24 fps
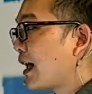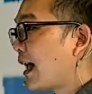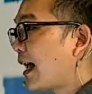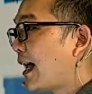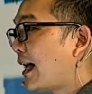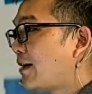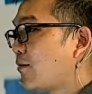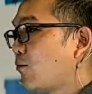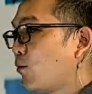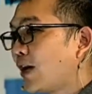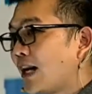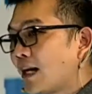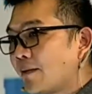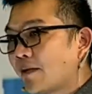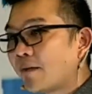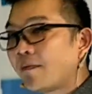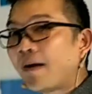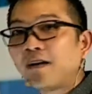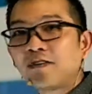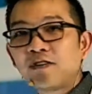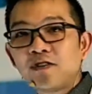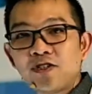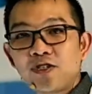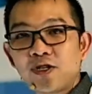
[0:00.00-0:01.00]
And what I'm
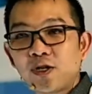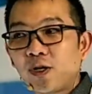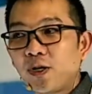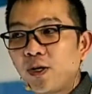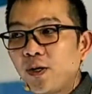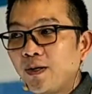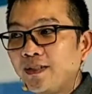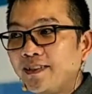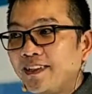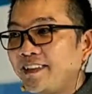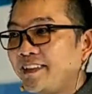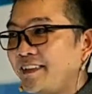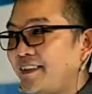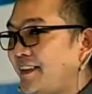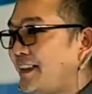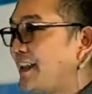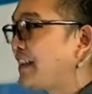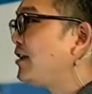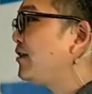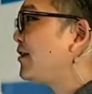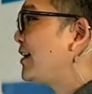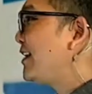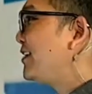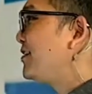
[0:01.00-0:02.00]
about to show you is a
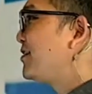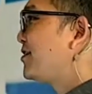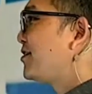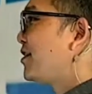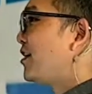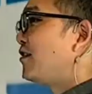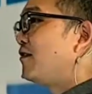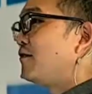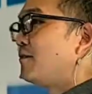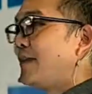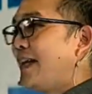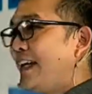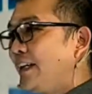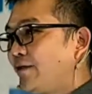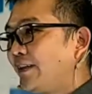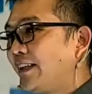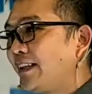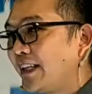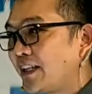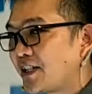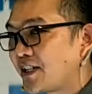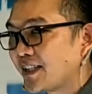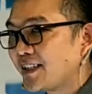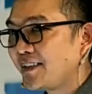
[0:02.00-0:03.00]
series of petri
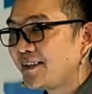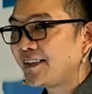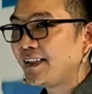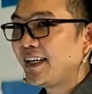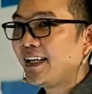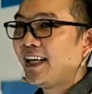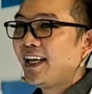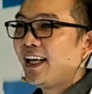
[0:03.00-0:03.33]
dishes